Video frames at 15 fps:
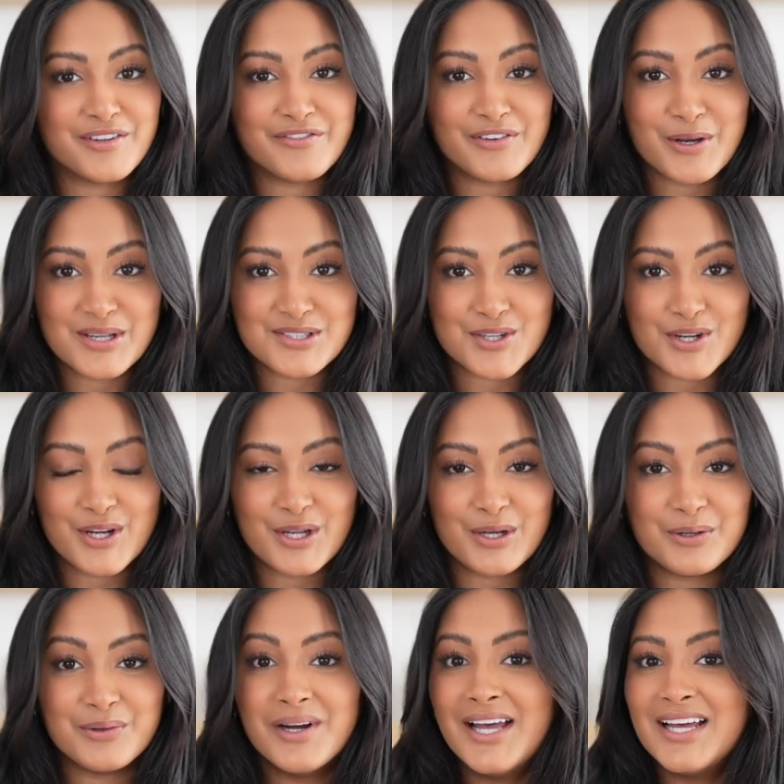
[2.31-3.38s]
If you guys are
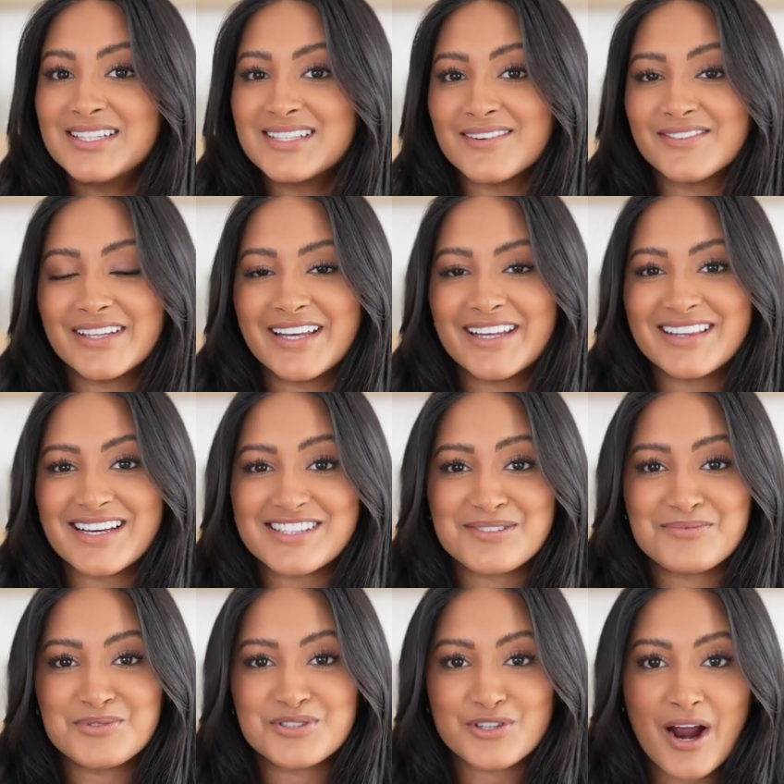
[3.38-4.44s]
new, definitely hit that
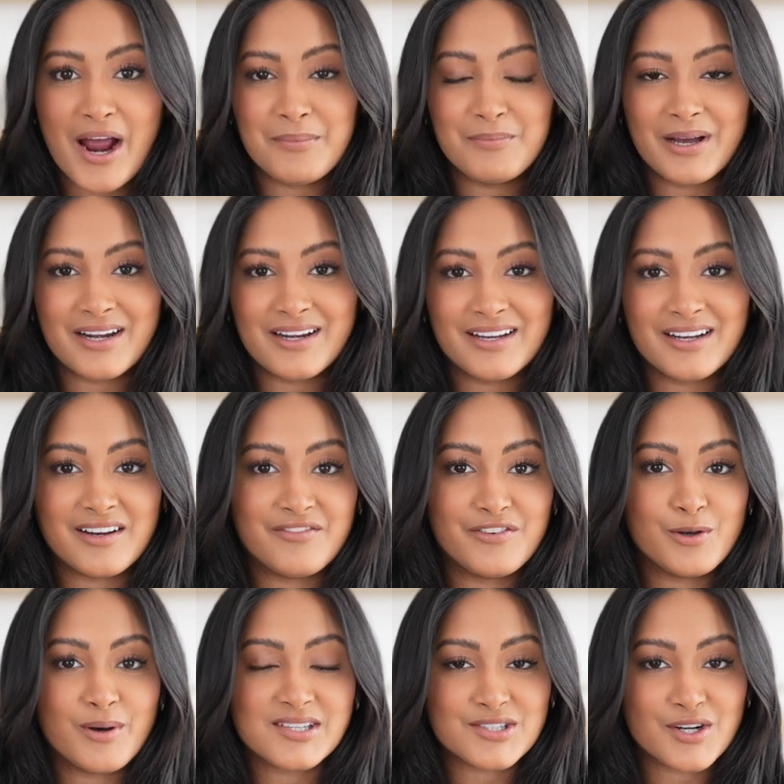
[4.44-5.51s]
subscribe button, and if
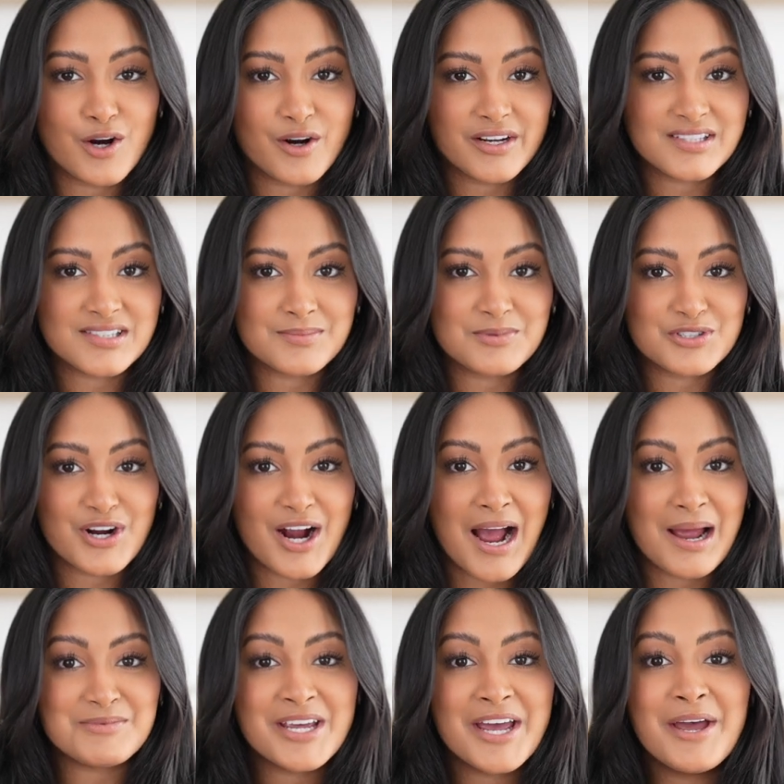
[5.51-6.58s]
you guys are already
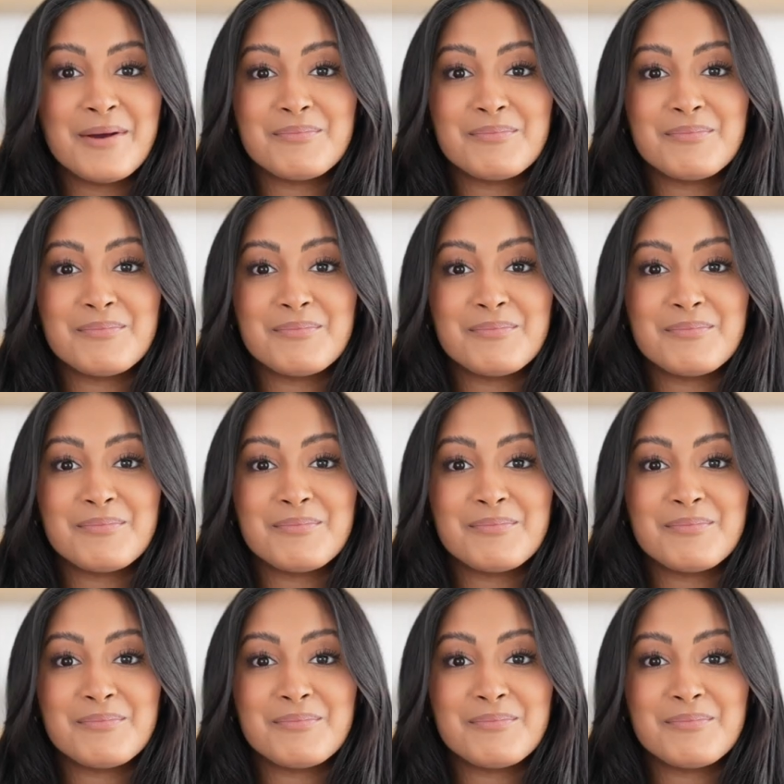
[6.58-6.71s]
subscribed,